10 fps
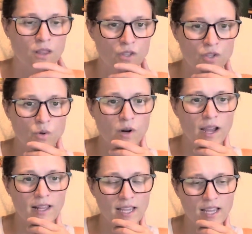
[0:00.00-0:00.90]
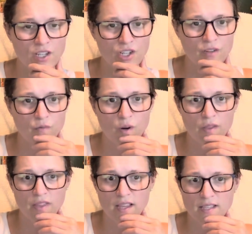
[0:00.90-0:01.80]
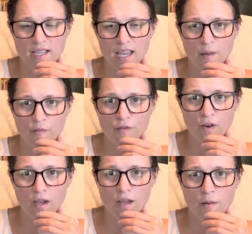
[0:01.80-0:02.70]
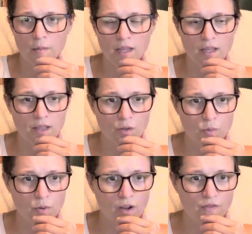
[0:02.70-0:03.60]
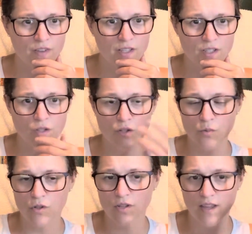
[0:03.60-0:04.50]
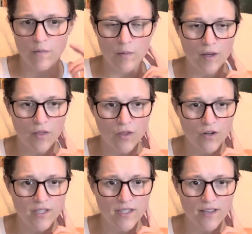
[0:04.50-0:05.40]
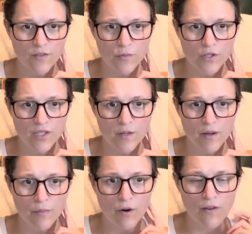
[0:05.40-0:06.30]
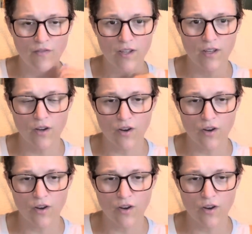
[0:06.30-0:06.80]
The store allocation of where things came from and those profits, Goodwill gave me about 37% of my profit,